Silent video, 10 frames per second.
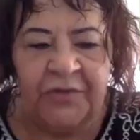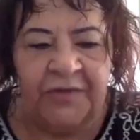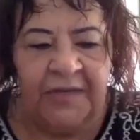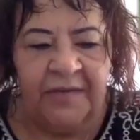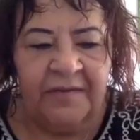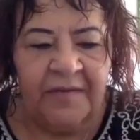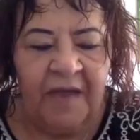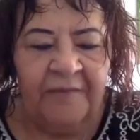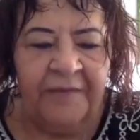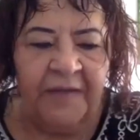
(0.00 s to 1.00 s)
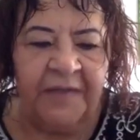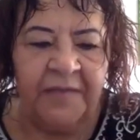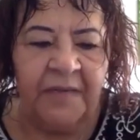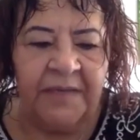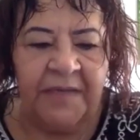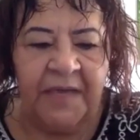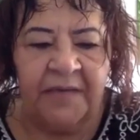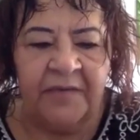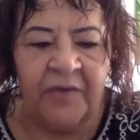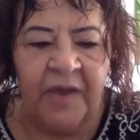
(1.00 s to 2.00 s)
things. I felt that my dad
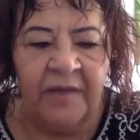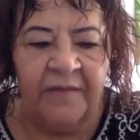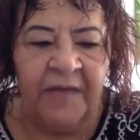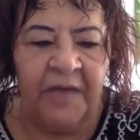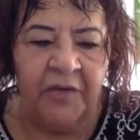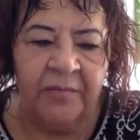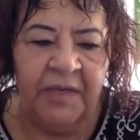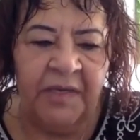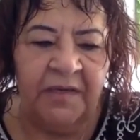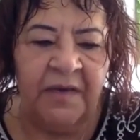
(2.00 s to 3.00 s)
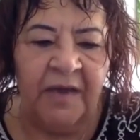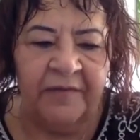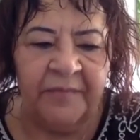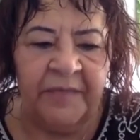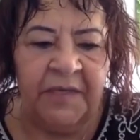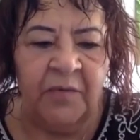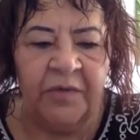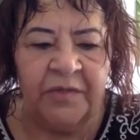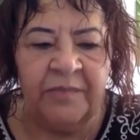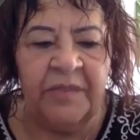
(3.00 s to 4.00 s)
valued me, and he loved me, and he
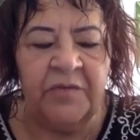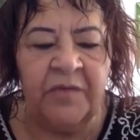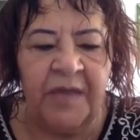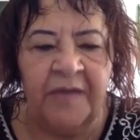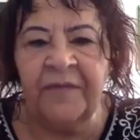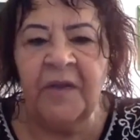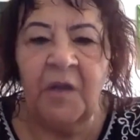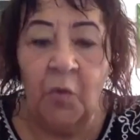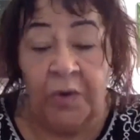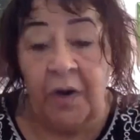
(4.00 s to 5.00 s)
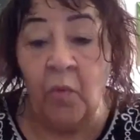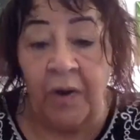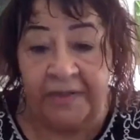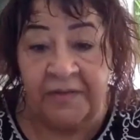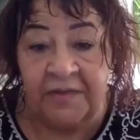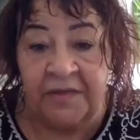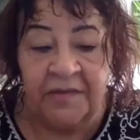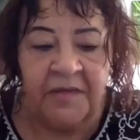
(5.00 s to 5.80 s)
wanted me to have what I wanted.